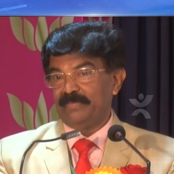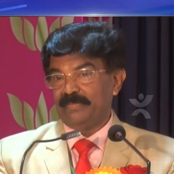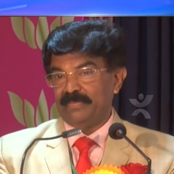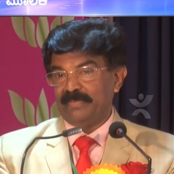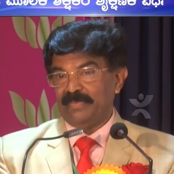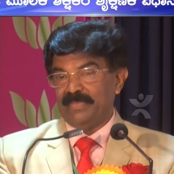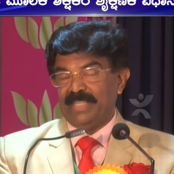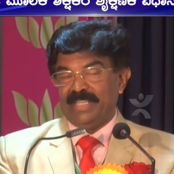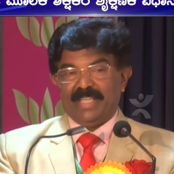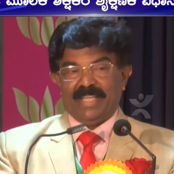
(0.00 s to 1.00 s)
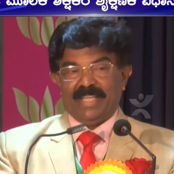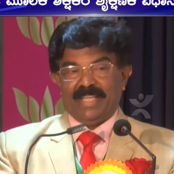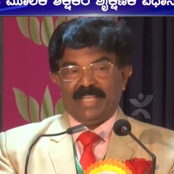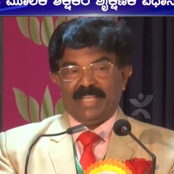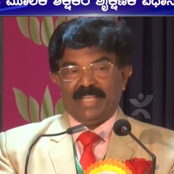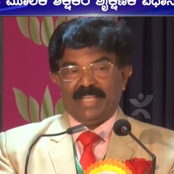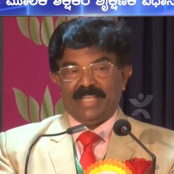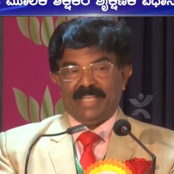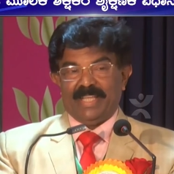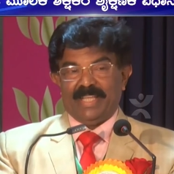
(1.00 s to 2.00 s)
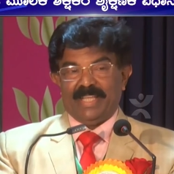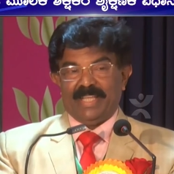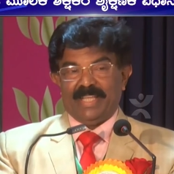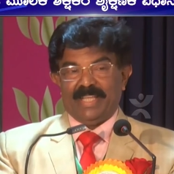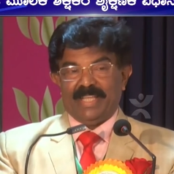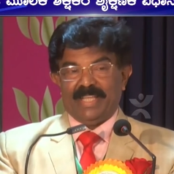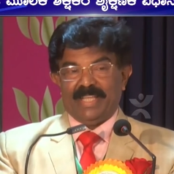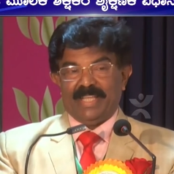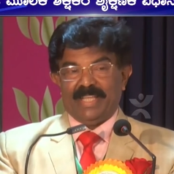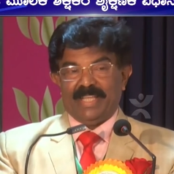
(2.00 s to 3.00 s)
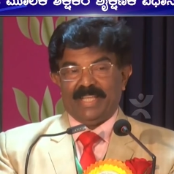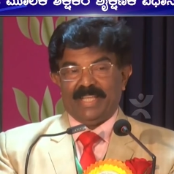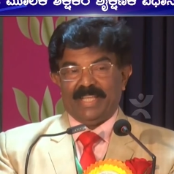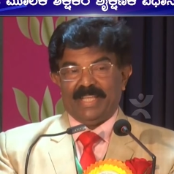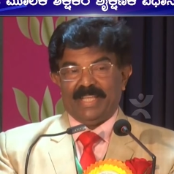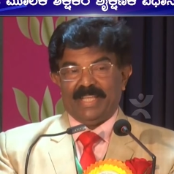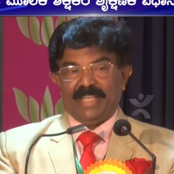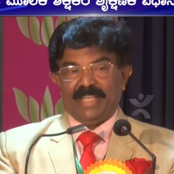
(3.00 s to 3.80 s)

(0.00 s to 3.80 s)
(silence)